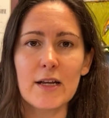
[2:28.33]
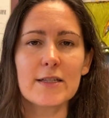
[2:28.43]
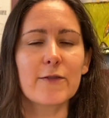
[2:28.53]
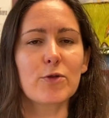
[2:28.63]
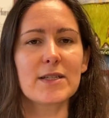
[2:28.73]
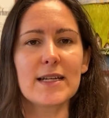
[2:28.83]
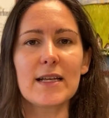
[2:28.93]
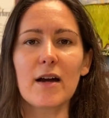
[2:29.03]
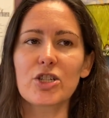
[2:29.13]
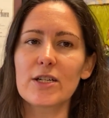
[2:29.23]
So if we're
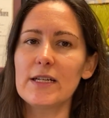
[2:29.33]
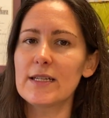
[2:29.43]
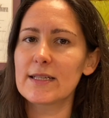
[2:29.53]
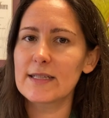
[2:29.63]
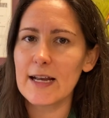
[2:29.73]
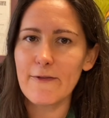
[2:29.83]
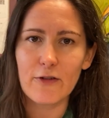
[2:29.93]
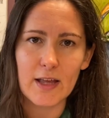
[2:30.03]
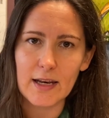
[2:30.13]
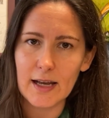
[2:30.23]
saying, gosh, I need to save
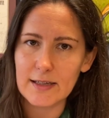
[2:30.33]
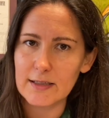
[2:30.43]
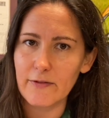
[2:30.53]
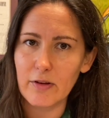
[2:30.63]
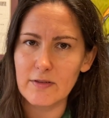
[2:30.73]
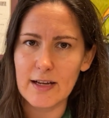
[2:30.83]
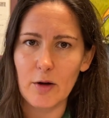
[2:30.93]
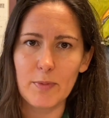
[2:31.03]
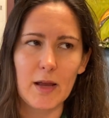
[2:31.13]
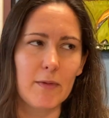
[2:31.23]
for that next level of
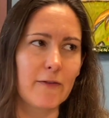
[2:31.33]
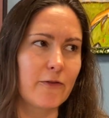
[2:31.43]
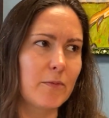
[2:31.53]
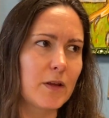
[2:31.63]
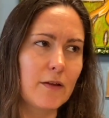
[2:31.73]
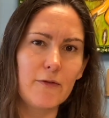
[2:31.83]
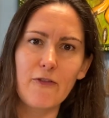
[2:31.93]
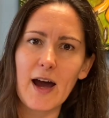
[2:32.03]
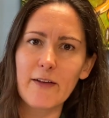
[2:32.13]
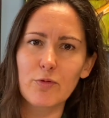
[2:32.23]
down payment from the
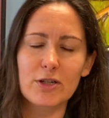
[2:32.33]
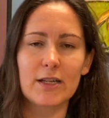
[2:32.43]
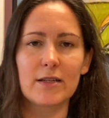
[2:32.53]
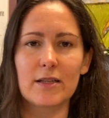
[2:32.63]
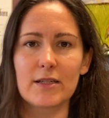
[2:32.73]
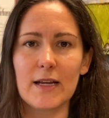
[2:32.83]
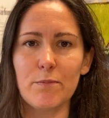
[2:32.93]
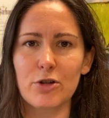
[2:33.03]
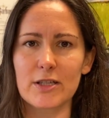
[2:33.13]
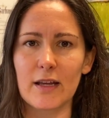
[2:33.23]
5% to the
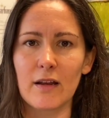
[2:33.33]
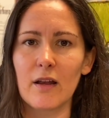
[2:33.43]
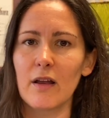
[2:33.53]
10%,